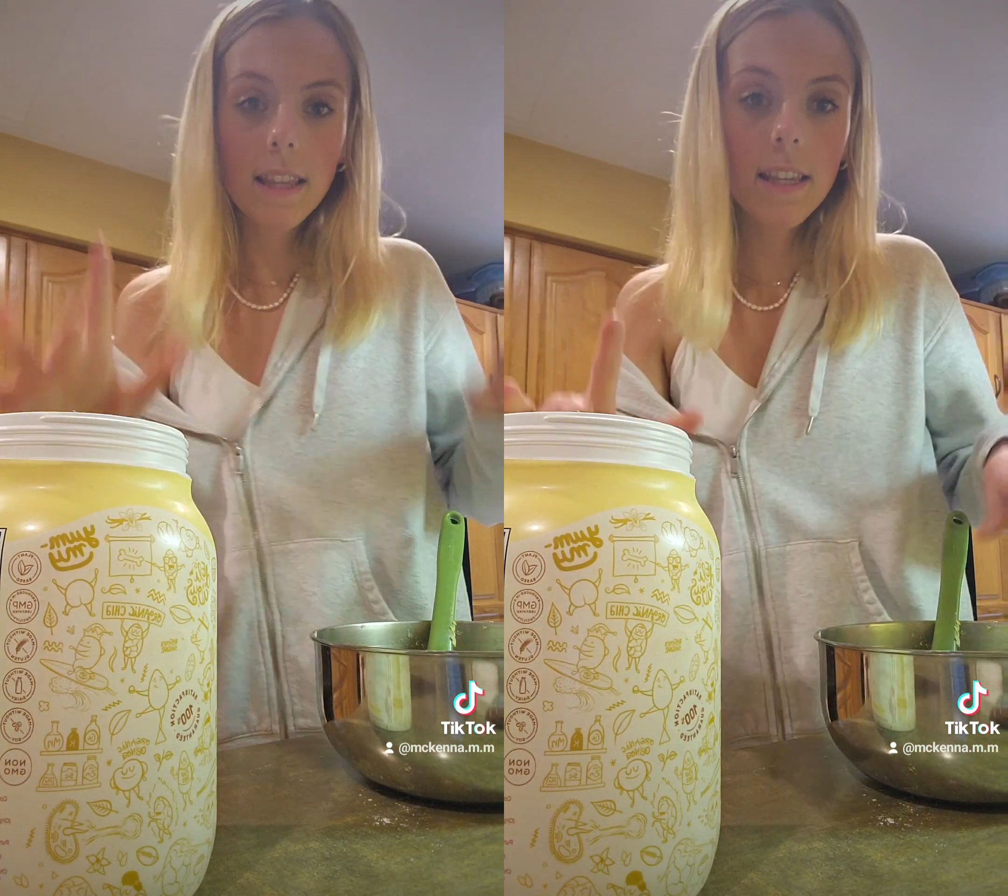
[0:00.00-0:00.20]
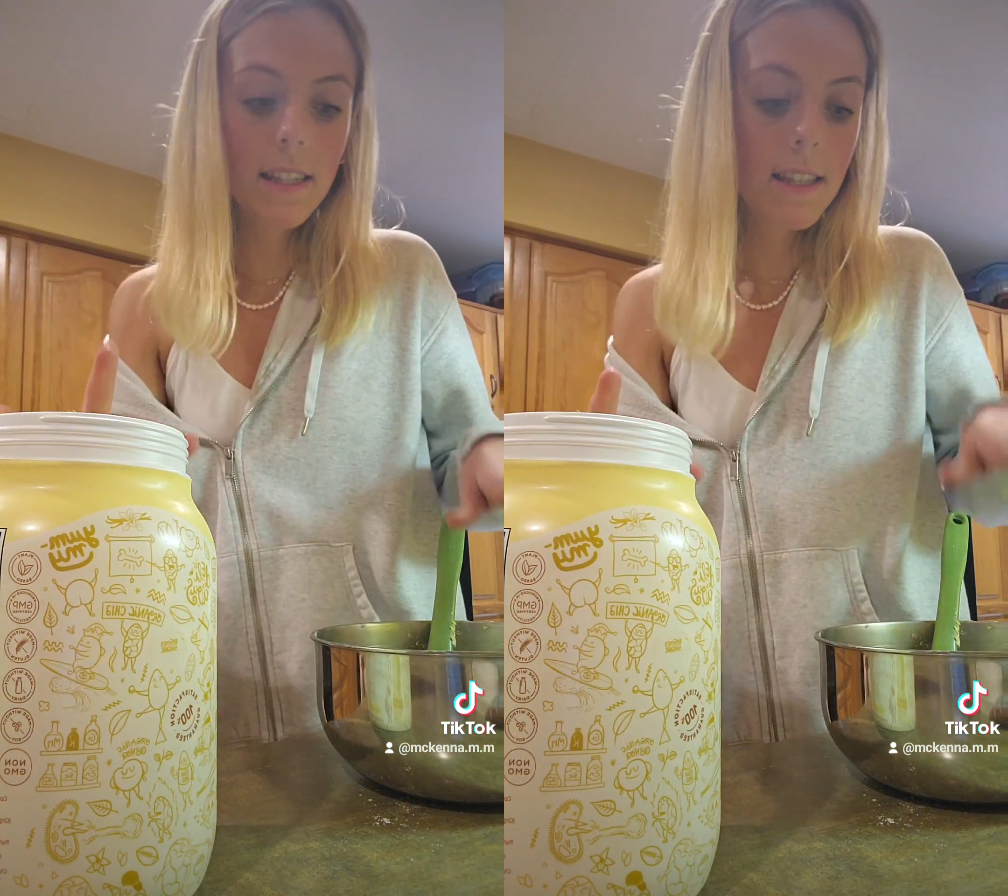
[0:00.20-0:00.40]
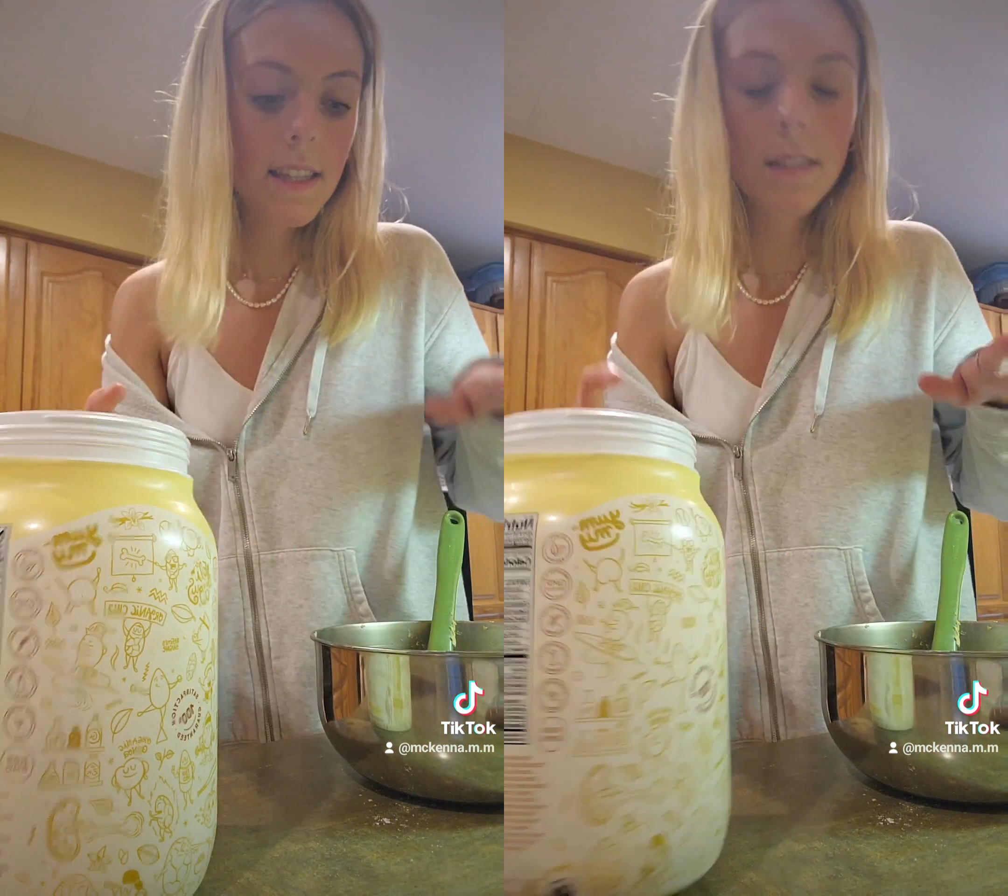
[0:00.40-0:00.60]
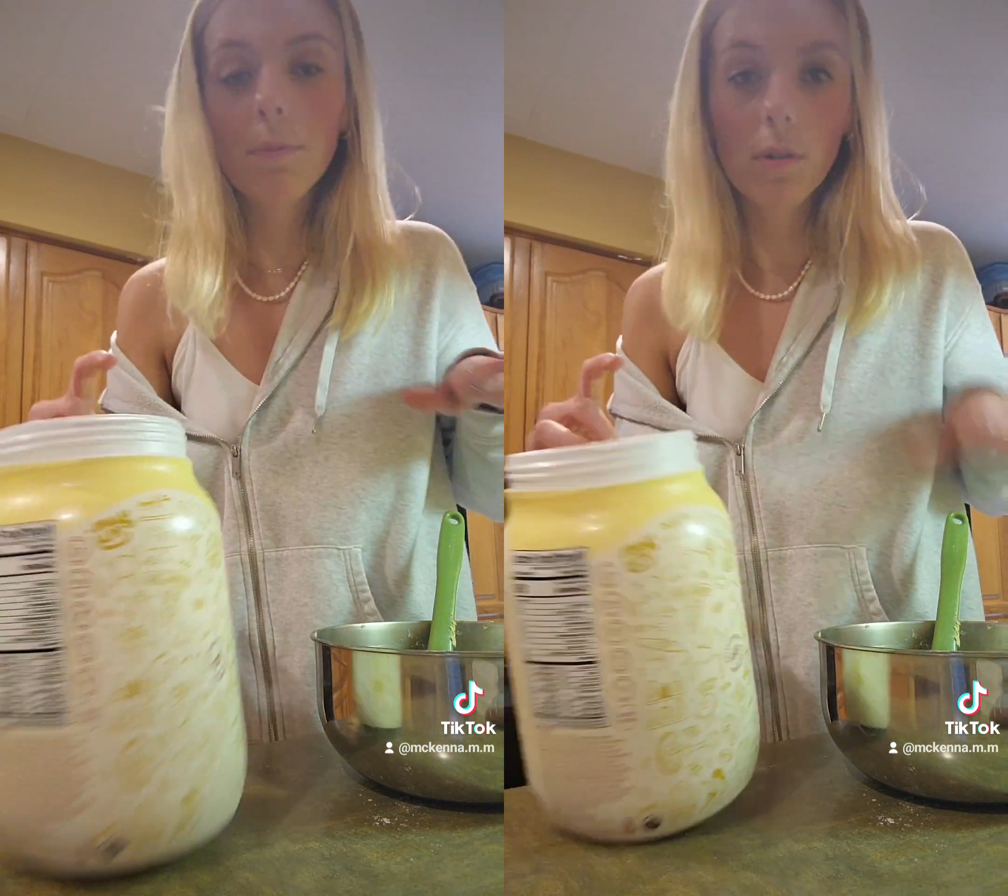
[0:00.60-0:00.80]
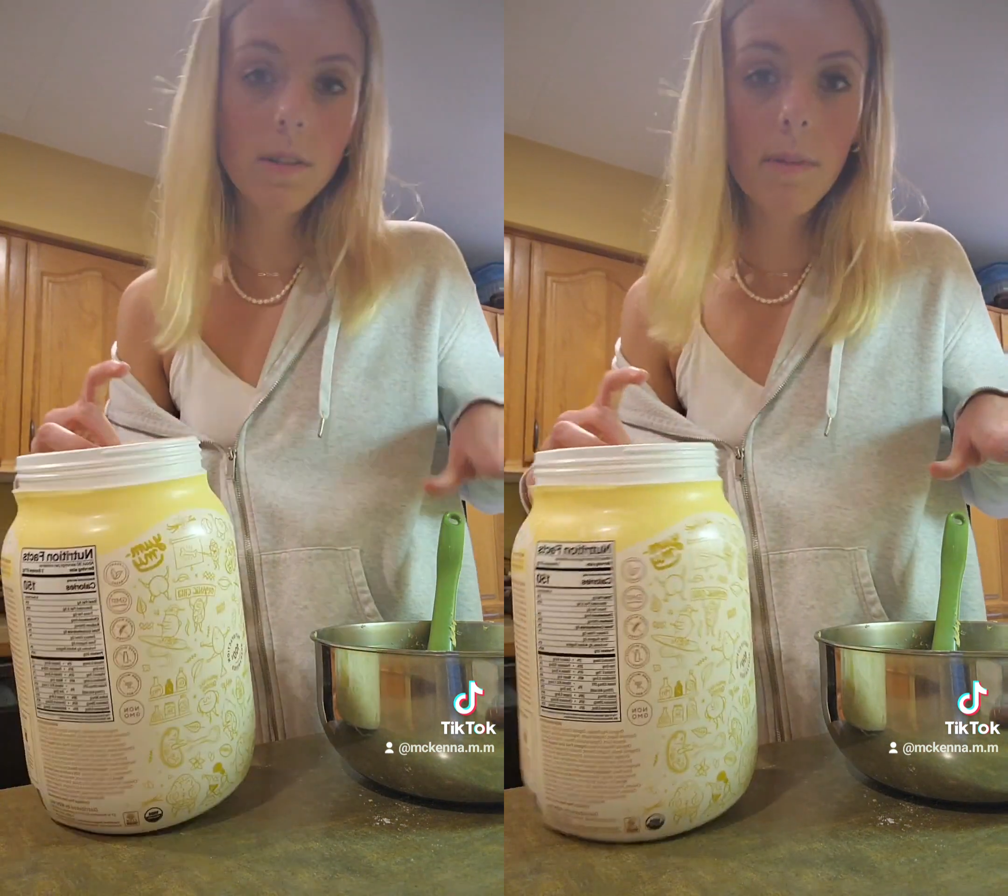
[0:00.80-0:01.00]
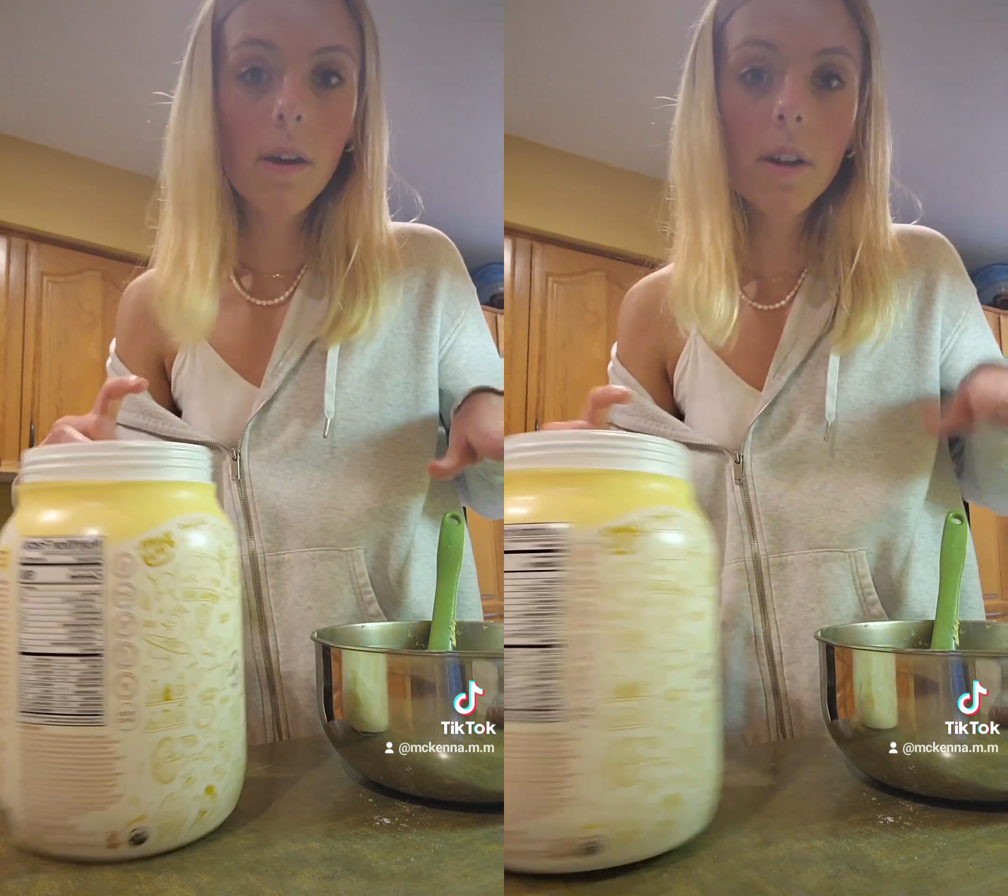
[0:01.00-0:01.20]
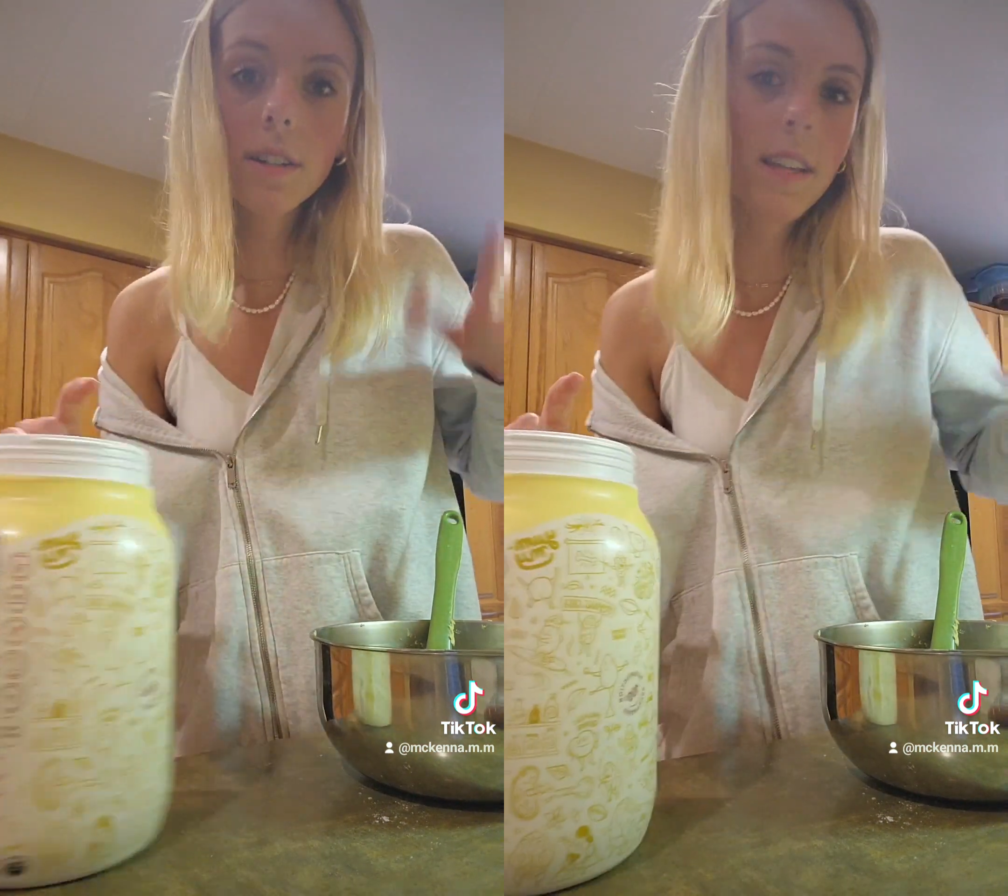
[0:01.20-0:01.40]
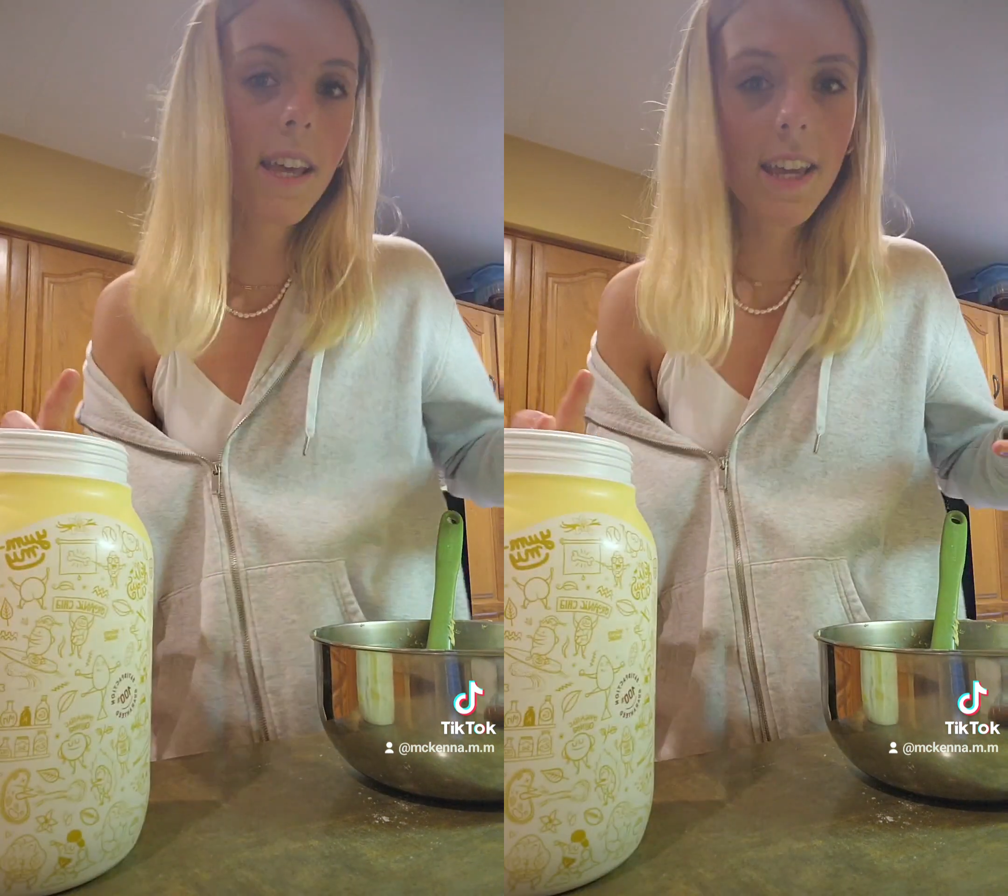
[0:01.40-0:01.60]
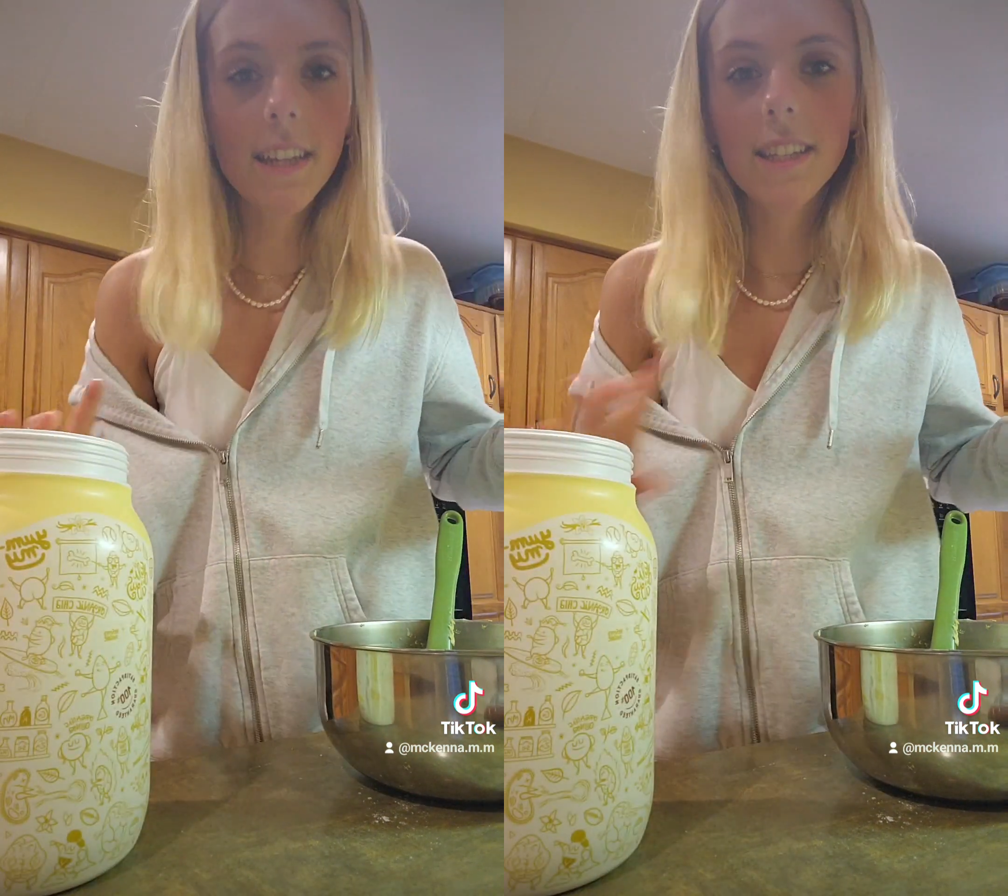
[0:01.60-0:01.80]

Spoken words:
this protein powder until I get